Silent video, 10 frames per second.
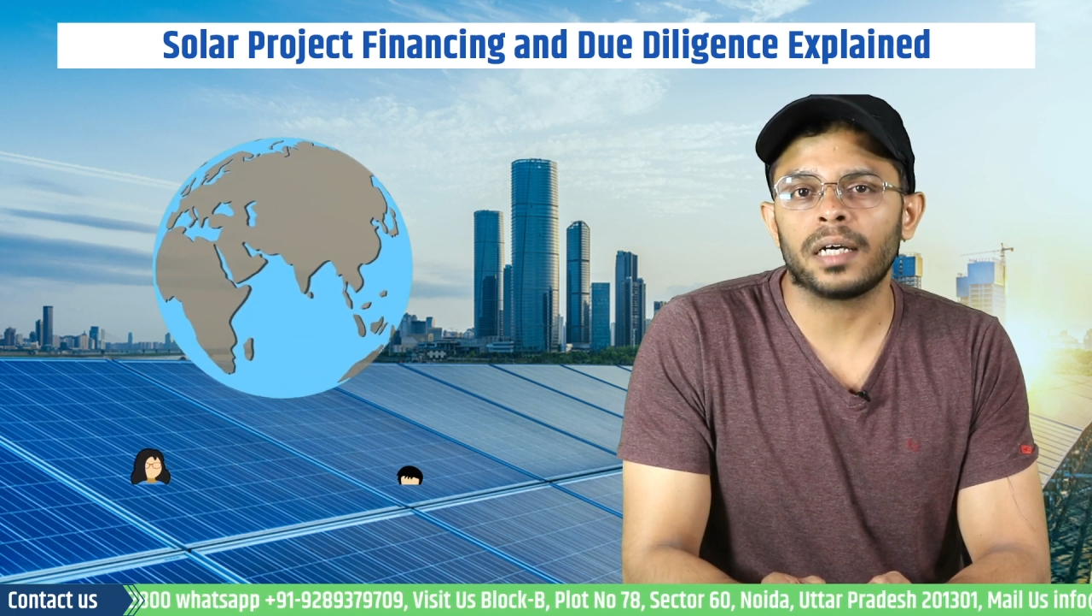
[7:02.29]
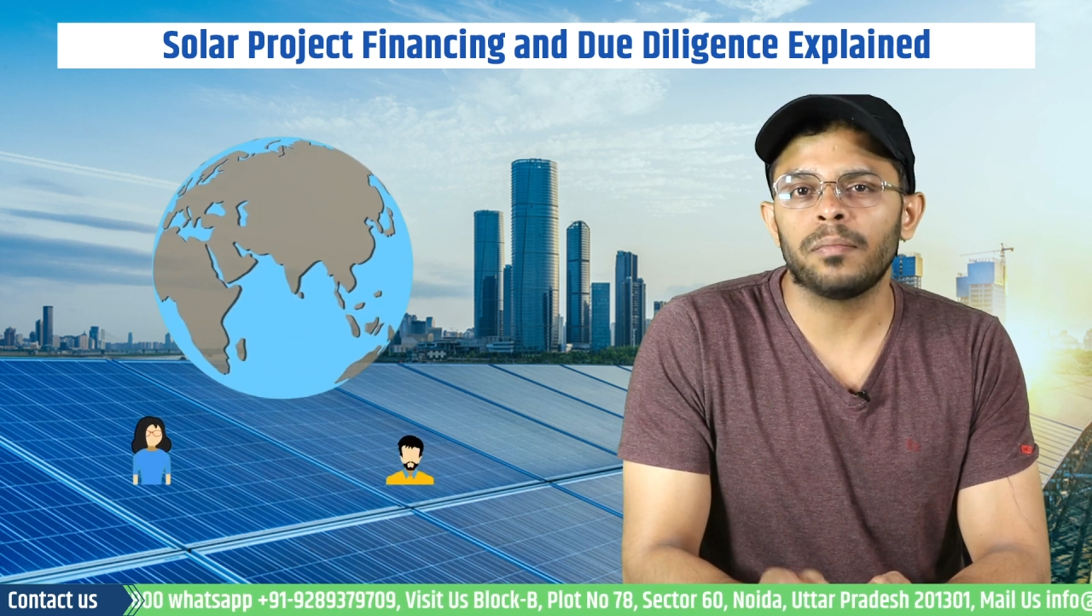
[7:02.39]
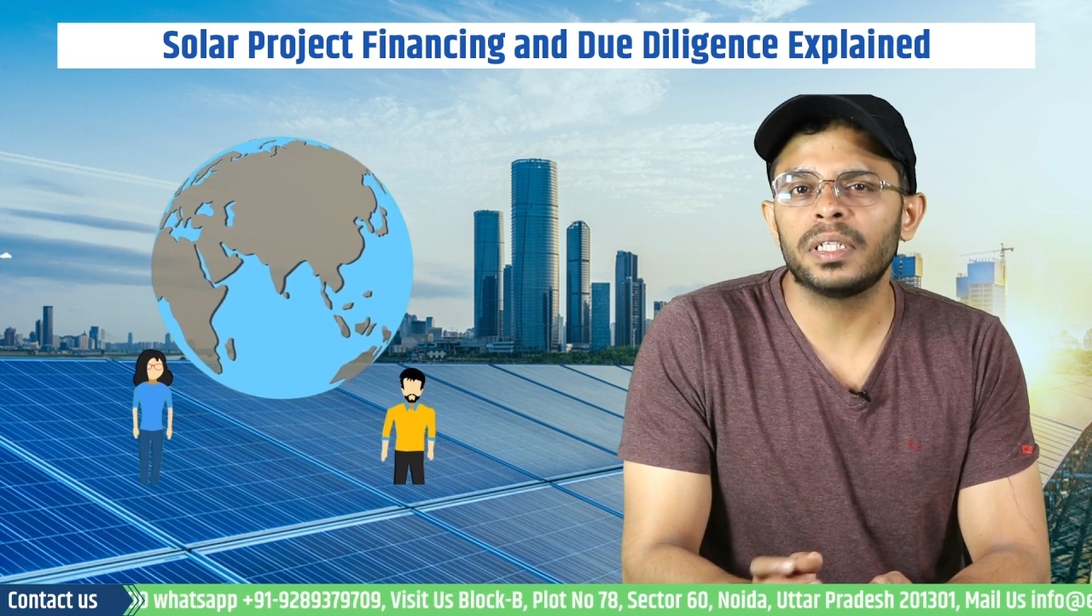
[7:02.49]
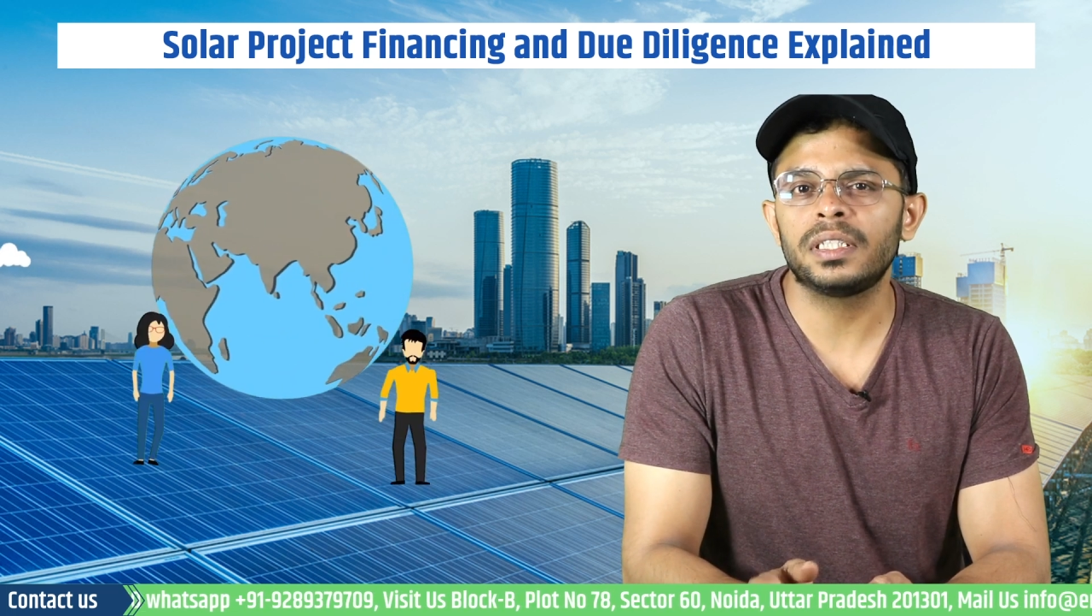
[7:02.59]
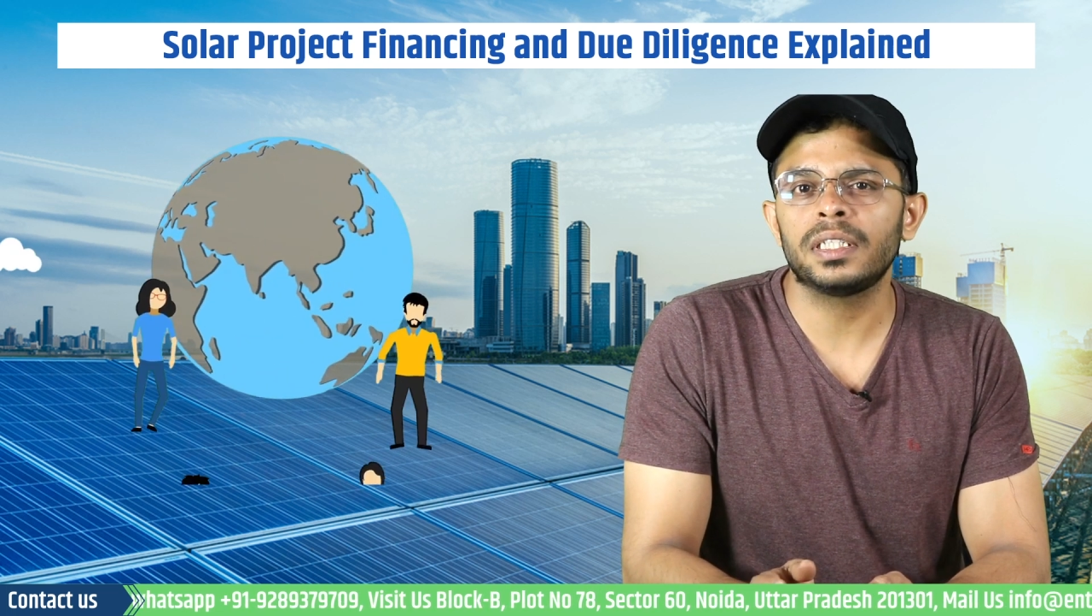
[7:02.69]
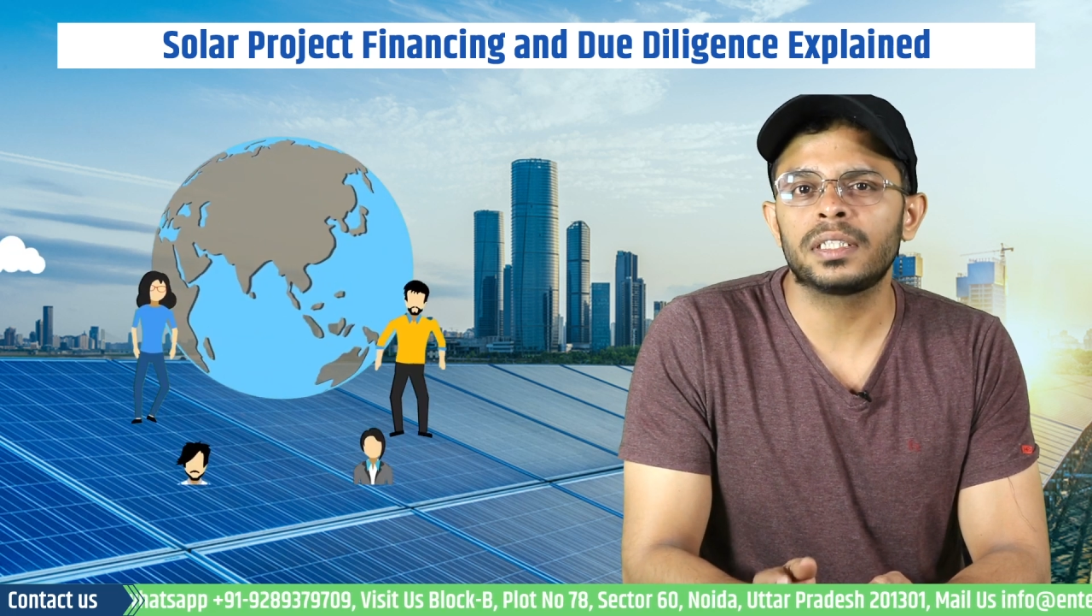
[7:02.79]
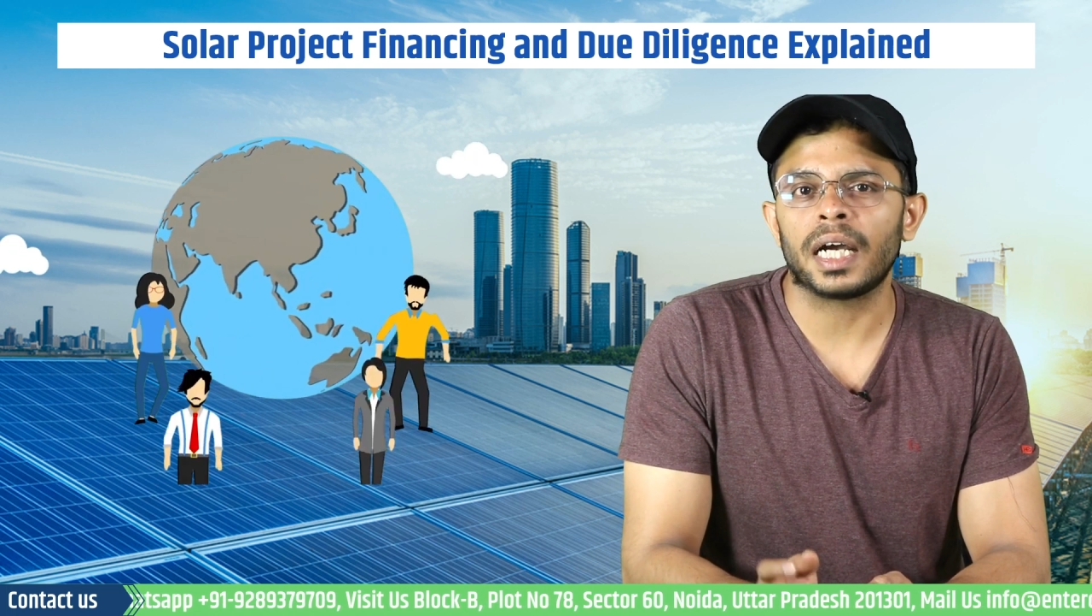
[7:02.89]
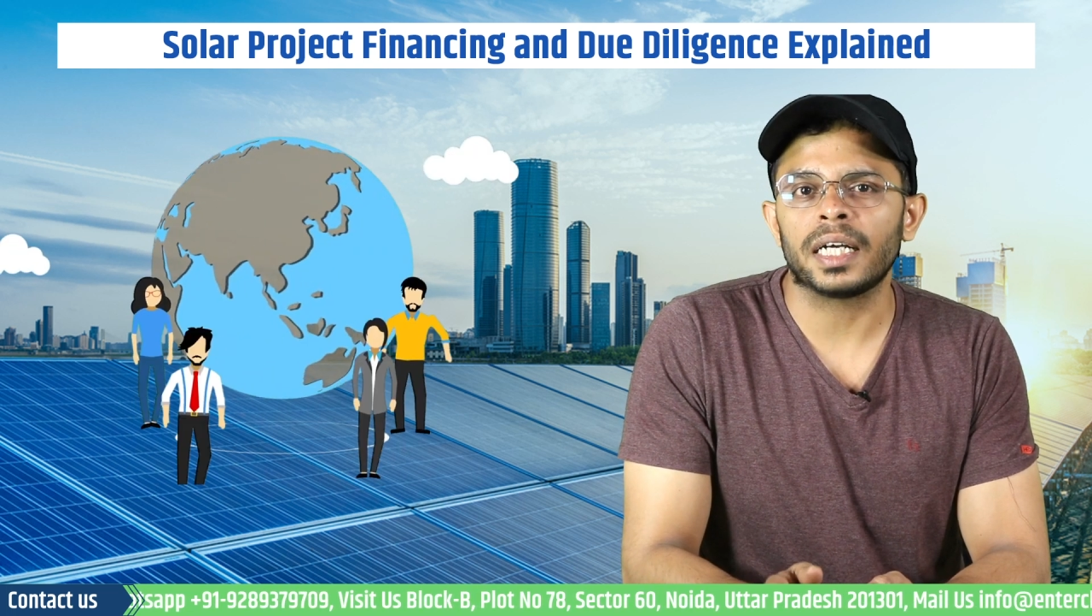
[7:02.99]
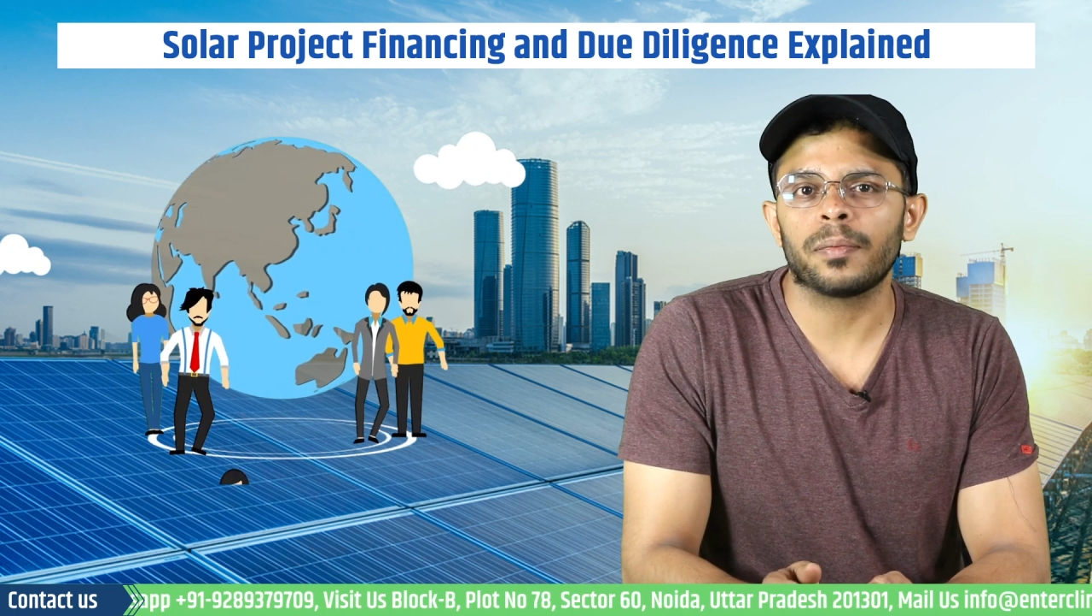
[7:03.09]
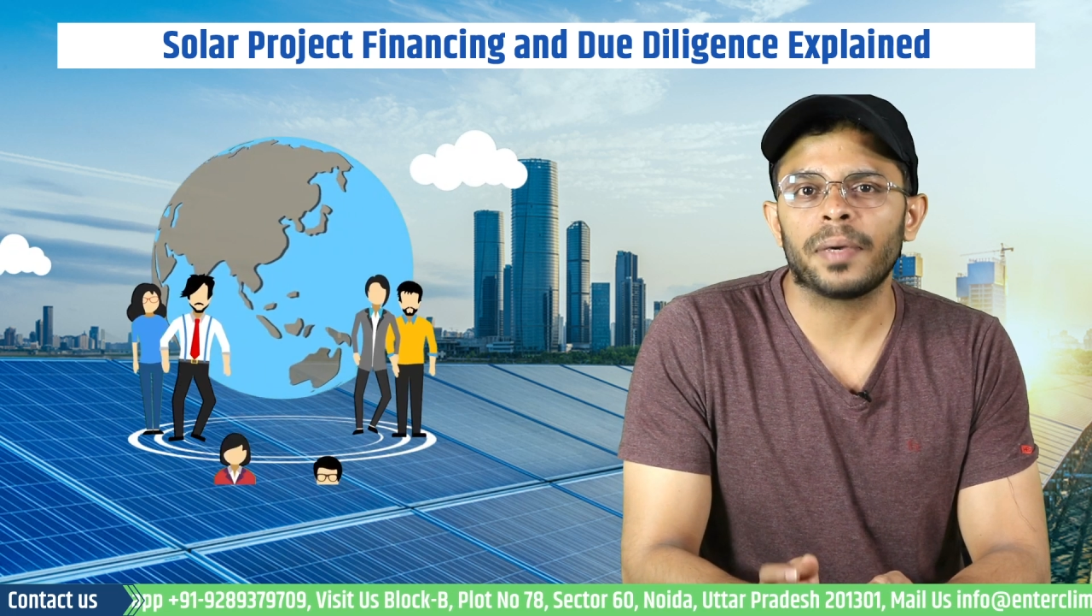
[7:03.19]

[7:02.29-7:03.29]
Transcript: our business startup